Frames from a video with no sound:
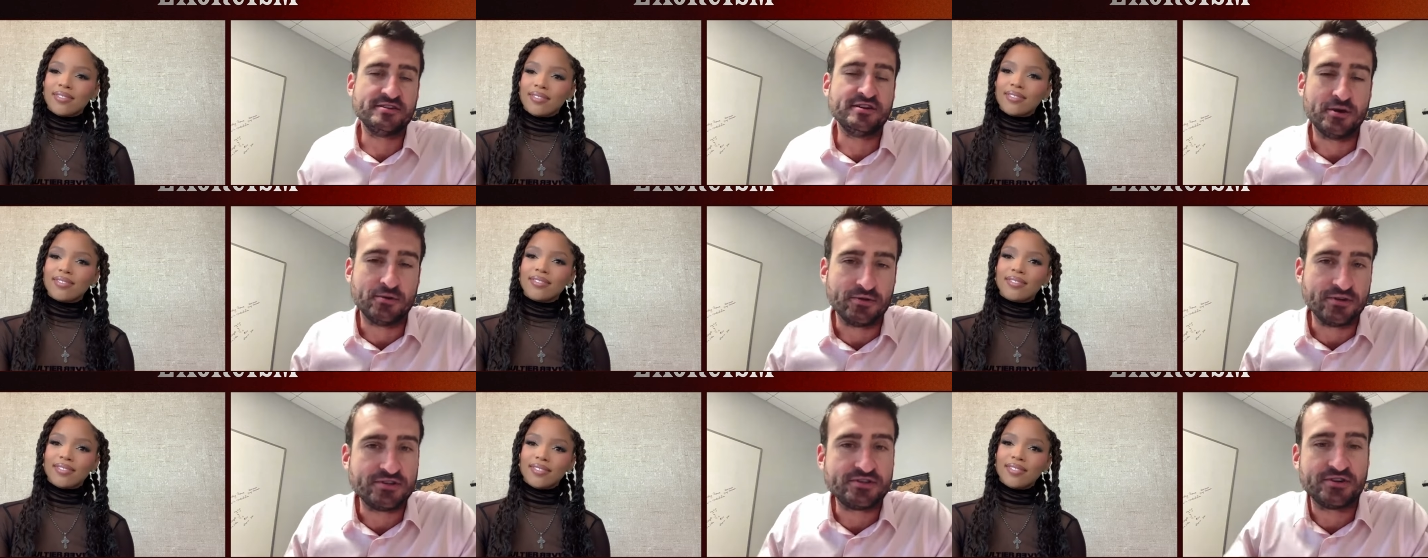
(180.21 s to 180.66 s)

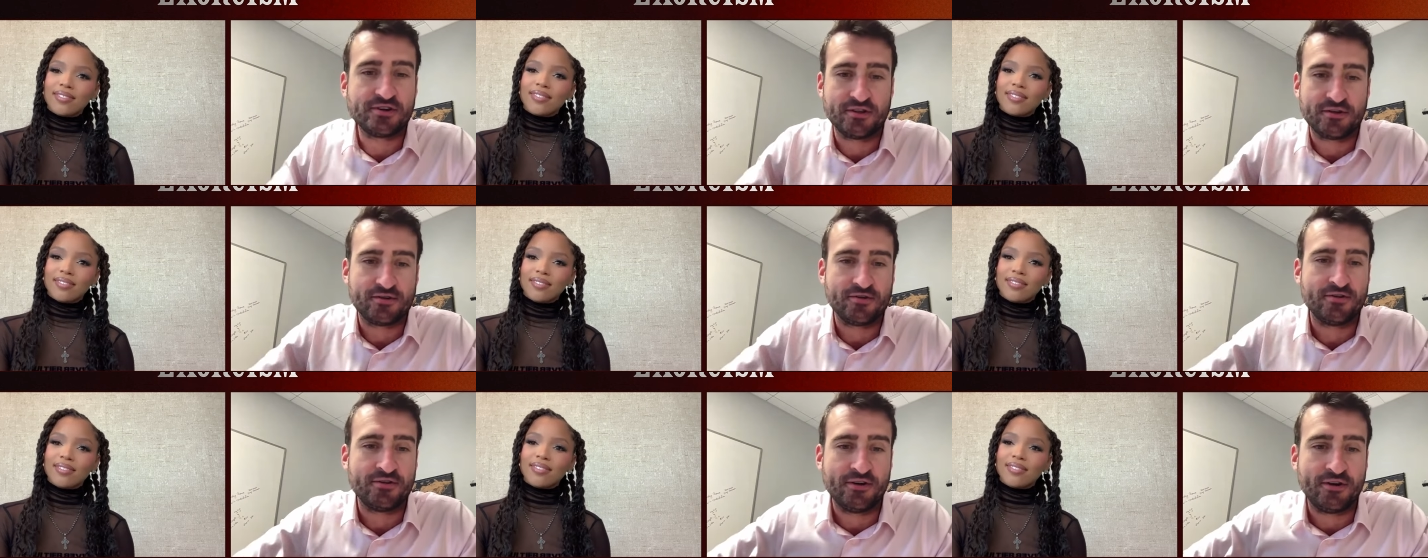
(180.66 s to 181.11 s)
Speaker 1: know each
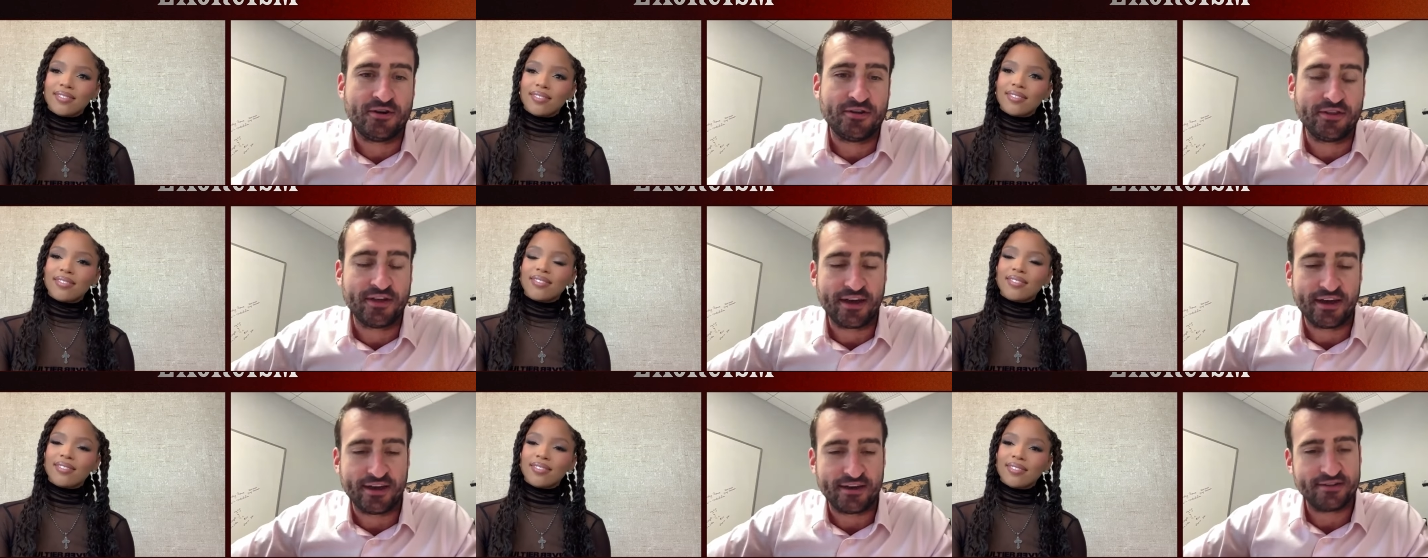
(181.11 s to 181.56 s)
other and all
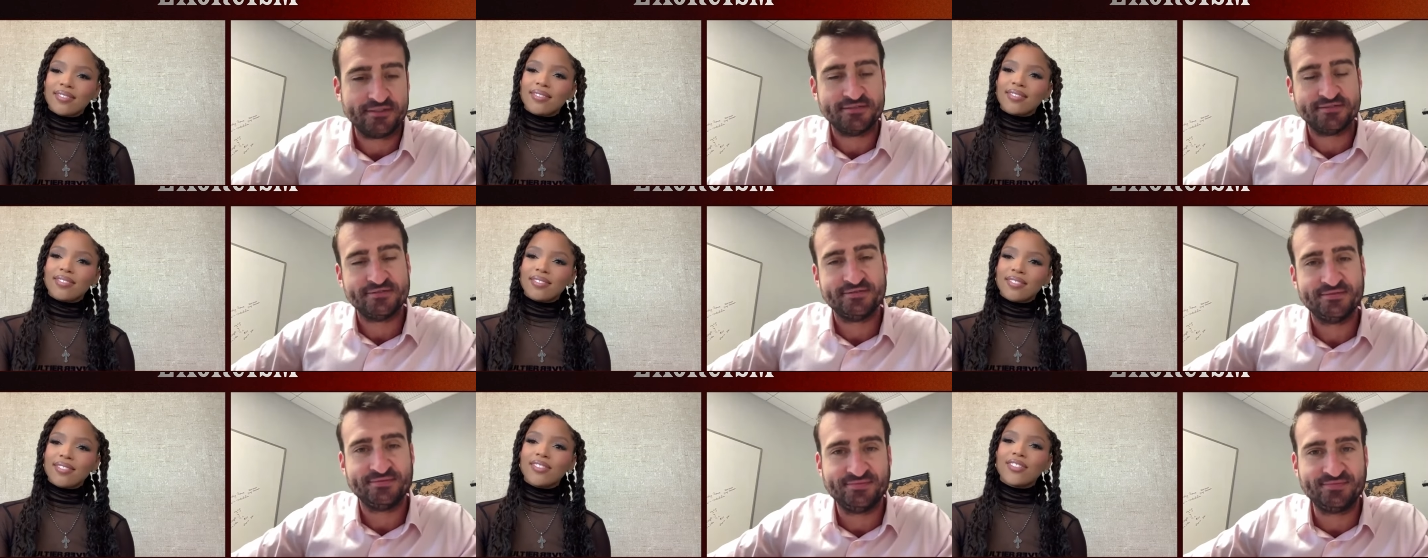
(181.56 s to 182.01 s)
that.
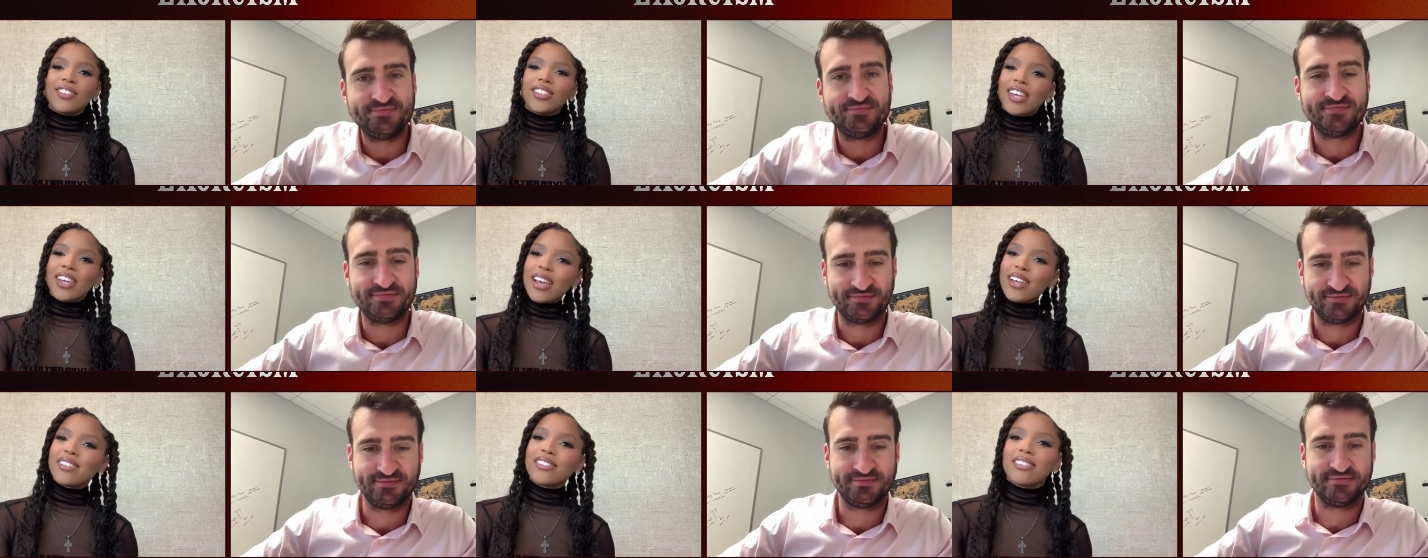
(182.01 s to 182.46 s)

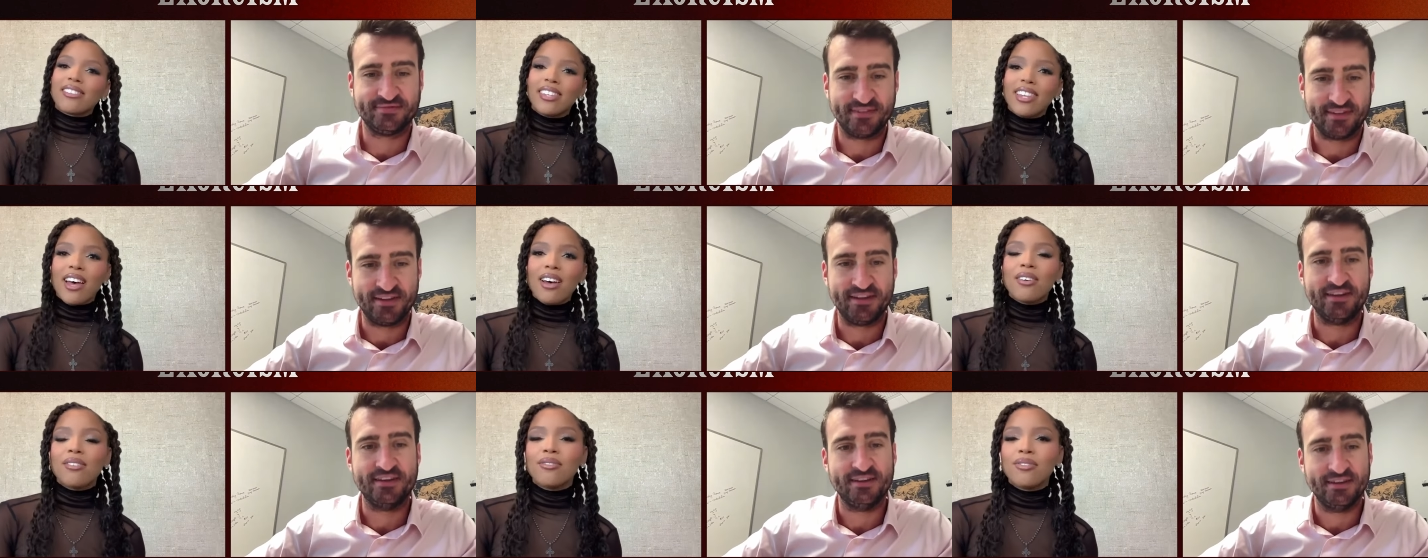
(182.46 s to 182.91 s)
Speaker 2: Yes,
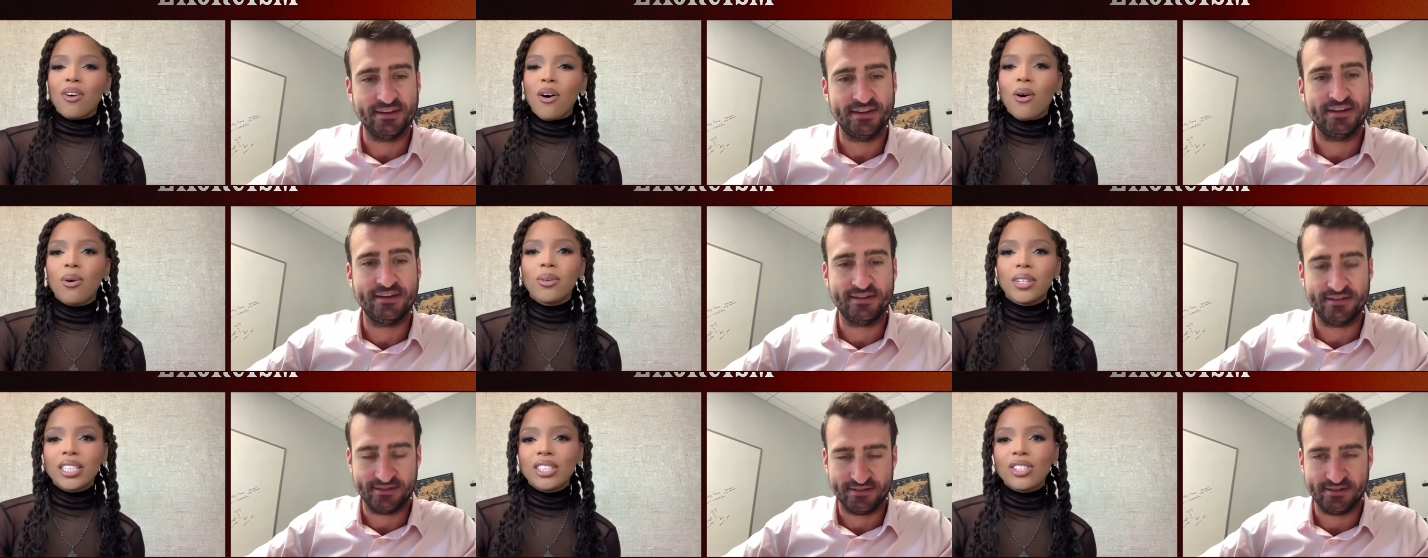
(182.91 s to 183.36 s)
love always